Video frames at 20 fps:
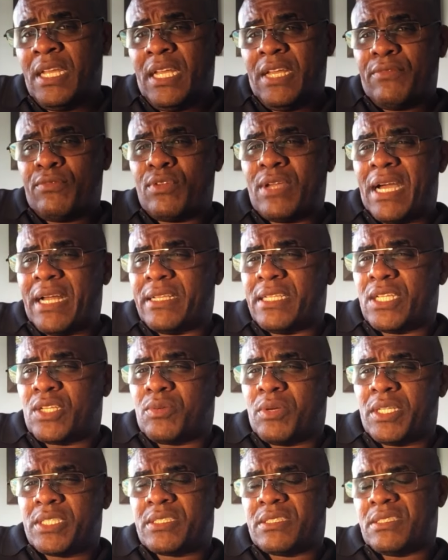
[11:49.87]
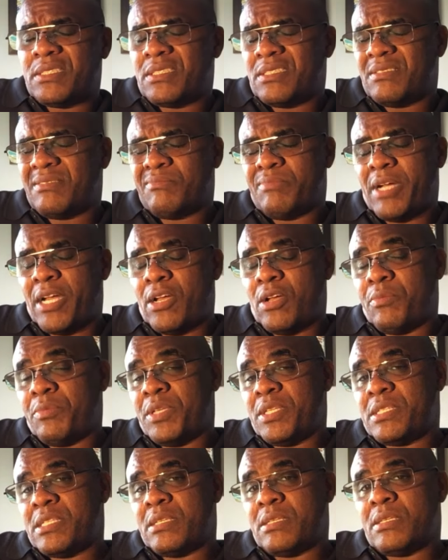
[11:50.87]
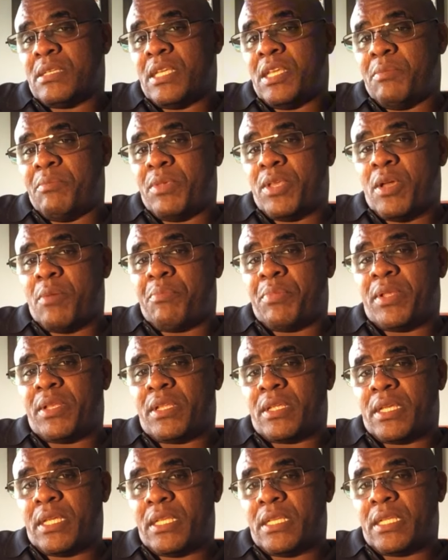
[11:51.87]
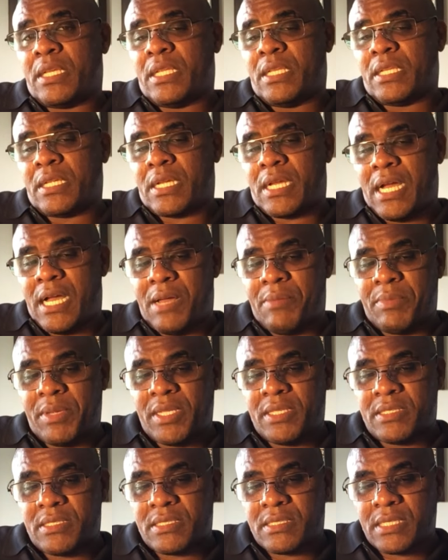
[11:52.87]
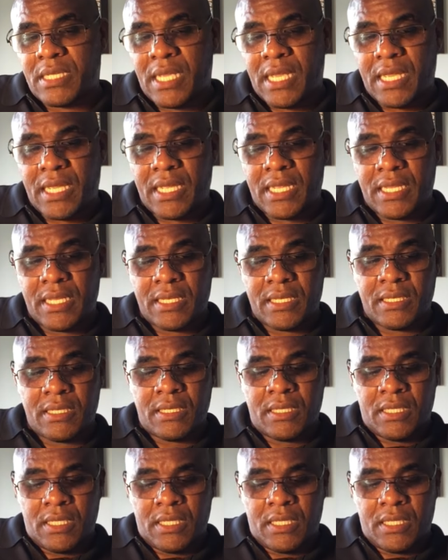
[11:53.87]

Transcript: If you got any questions, by all means hit me up in the comments. And